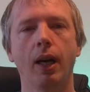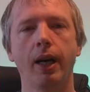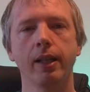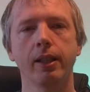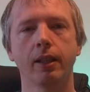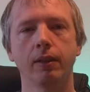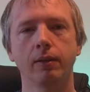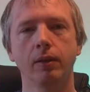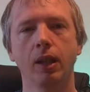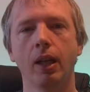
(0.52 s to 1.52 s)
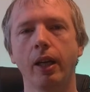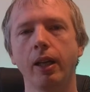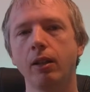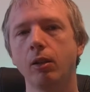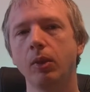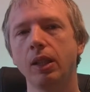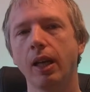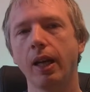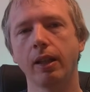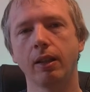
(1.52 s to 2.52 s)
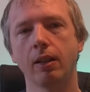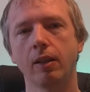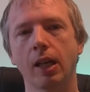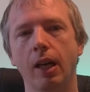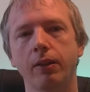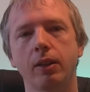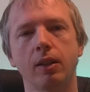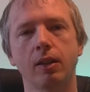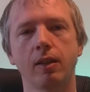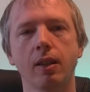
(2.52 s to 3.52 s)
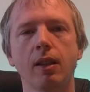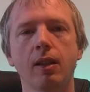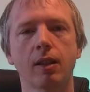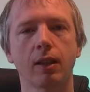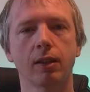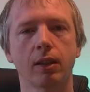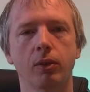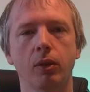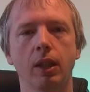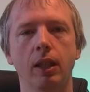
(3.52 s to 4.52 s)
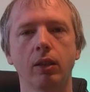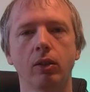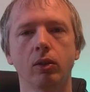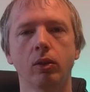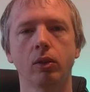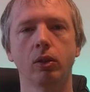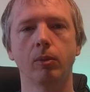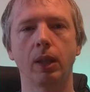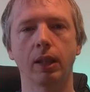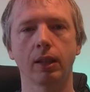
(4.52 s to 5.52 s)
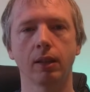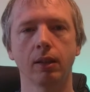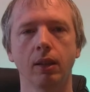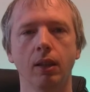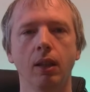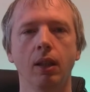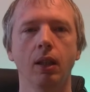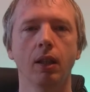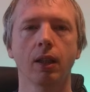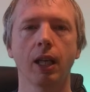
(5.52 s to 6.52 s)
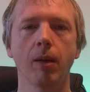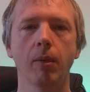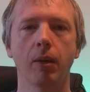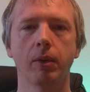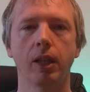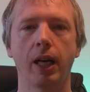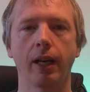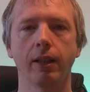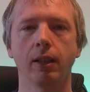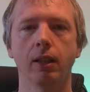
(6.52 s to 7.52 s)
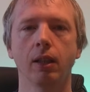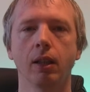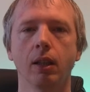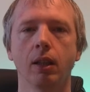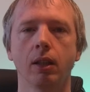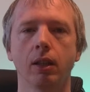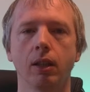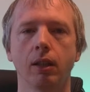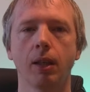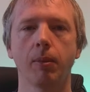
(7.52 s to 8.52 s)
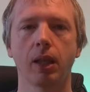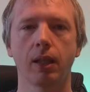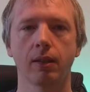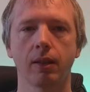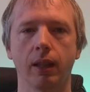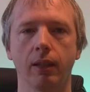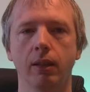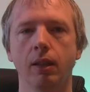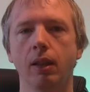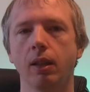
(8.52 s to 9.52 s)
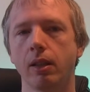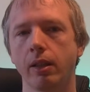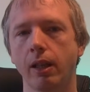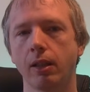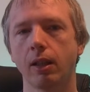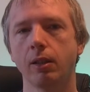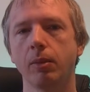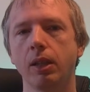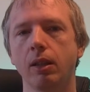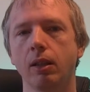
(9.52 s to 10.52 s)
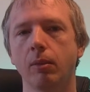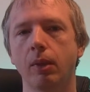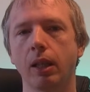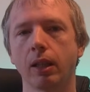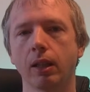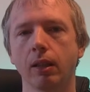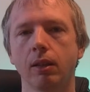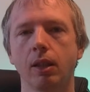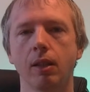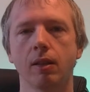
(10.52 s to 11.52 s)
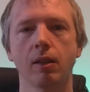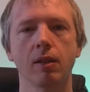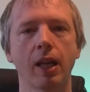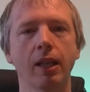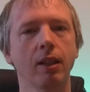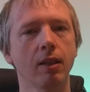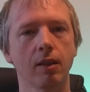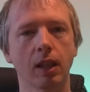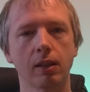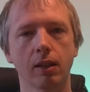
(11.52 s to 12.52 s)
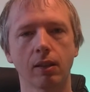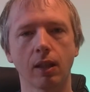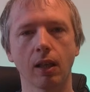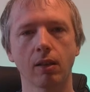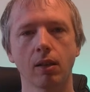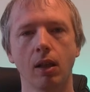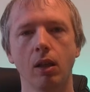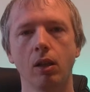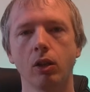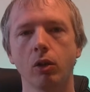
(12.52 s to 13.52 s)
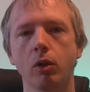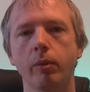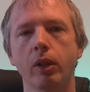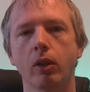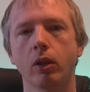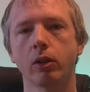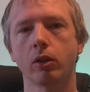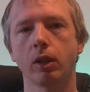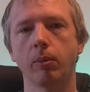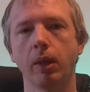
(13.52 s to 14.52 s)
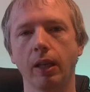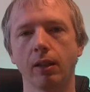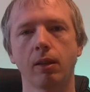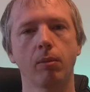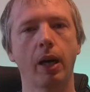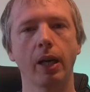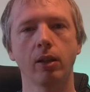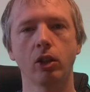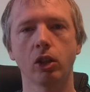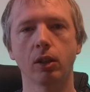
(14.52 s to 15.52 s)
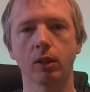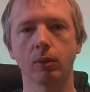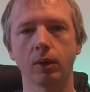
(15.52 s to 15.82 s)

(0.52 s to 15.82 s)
Again, in the mid 80s, after the CD successfully introduced to the market, came up the idea, the tape cassette that has been in the market since 1966 should be also replaced by a digital